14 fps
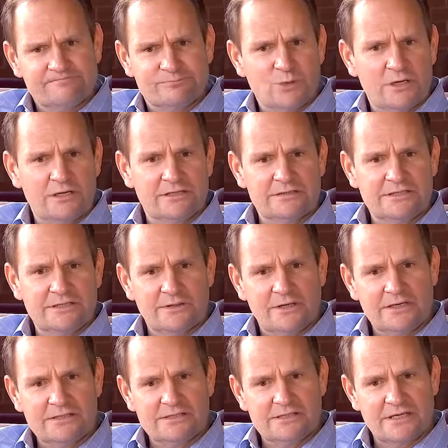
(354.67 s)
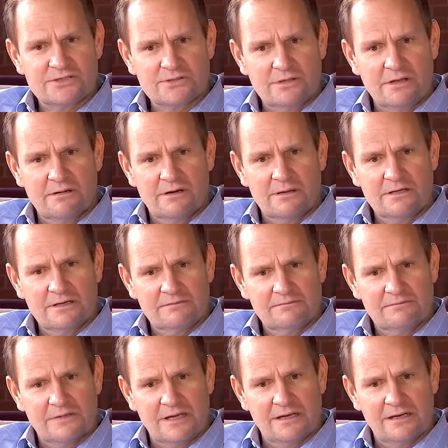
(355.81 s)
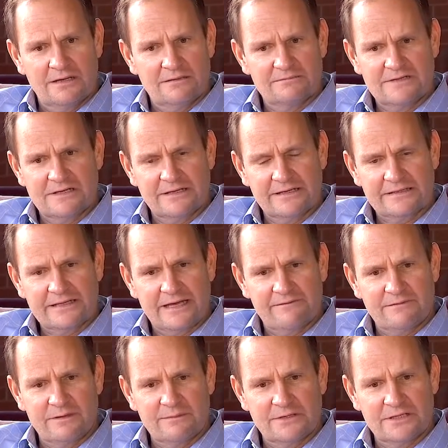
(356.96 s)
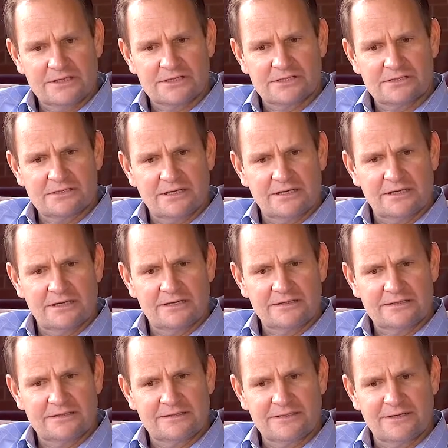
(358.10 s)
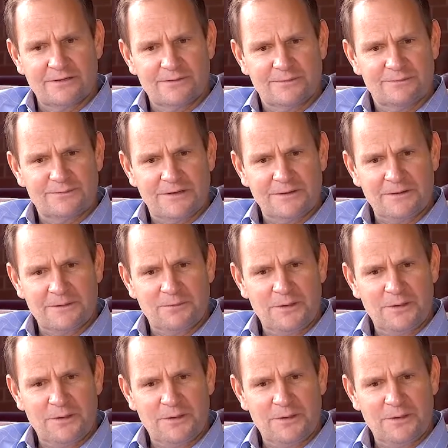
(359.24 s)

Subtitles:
Well, I joined the Army. Didn't like that very much. I don't like